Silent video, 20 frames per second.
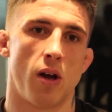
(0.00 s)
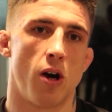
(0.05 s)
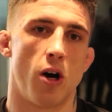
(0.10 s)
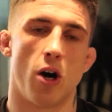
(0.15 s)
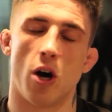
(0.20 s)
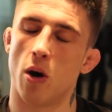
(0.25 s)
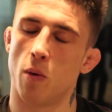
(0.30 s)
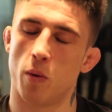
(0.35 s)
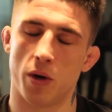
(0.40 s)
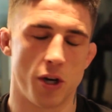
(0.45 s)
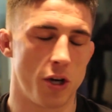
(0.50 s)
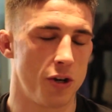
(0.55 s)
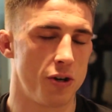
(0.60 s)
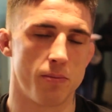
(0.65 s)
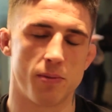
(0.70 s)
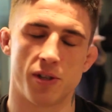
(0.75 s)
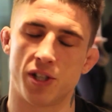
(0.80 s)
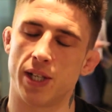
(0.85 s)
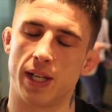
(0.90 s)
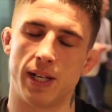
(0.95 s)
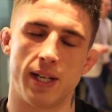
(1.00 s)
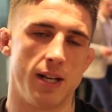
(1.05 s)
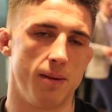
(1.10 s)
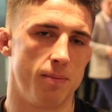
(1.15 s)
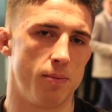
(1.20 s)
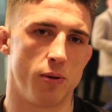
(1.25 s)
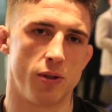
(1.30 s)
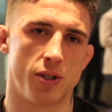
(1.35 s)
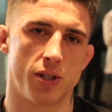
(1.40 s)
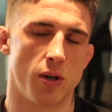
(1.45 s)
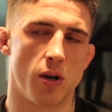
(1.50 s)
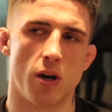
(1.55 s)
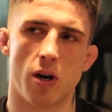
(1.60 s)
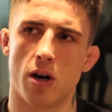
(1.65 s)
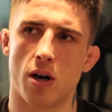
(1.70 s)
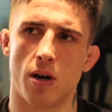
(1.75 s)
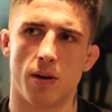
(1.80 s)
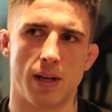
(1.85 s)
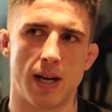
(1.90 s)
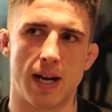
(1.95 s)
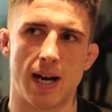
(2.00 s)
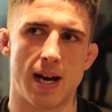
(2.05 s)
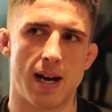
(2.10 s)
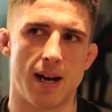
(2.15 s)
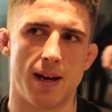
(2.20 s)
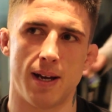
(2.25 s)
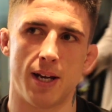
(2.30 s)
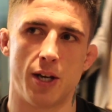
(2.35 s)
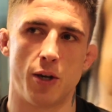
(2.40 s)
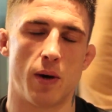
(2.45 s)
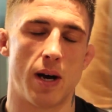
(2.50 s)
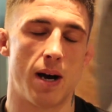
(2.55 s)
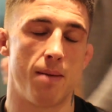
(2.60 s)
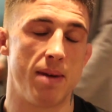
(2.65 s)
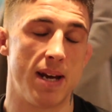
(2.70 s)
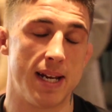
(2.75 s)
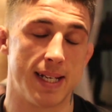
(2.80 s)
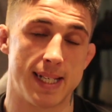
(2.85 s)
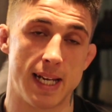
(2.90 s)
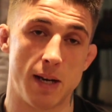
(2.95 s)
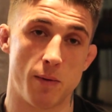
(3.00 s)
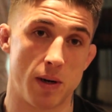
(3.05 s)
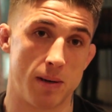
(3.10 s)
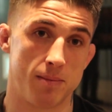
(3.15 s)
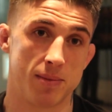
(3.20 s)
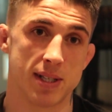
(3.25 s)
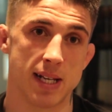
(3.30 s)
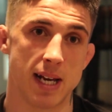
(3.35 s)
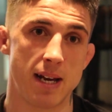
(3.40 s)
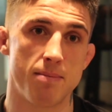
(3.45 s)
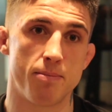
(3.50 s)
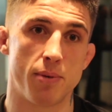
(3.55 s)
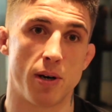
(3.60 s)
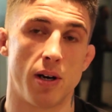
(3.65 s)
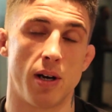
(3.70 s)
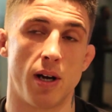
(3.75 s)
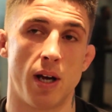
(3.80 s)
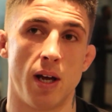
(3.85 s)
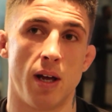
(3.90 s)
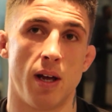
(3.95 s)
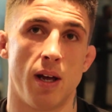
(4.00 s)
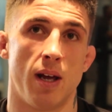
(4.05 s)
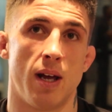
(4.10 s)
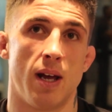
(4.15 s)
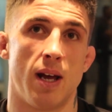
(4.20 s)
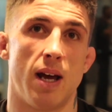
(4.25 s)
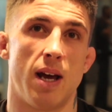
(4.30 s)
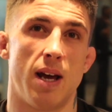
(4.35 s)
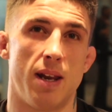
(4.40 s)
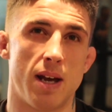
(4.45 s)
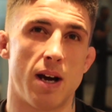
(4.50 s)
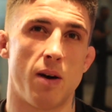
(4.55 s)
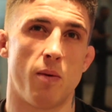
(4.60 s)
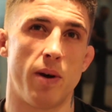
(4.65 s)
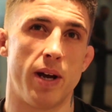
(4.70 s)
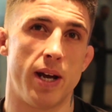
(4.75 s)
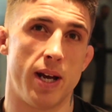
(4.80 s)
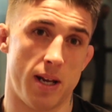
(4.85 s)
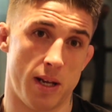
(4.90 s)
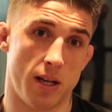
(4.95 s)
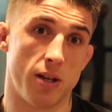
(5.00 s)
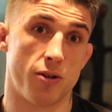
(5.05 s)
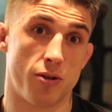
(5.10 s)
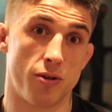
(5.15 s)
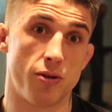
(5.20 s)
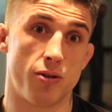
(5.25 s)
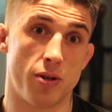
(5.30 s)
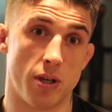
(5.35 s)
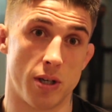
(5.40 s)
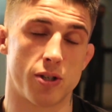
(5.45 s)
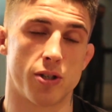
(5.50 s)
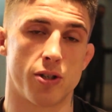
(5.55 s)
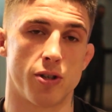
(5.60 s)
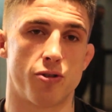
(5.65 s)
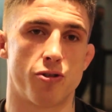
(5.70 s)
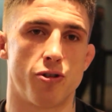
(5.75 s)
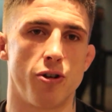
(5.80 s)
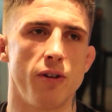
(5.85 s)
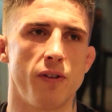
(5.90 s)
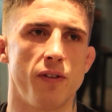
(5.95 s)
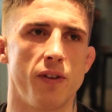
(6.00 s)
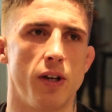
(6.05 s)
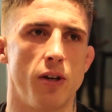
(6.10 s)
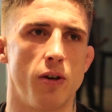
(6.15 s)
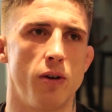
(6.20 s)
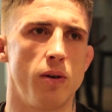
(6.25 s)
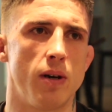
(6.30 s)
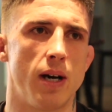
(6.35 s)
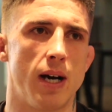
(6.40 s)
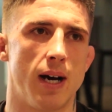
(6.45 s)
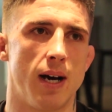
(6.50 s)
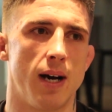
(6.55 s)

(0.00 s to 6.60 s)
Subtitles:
Oh, 100% he poses. You know, I may say what I'm saying, but in that way, it's the truth, you know.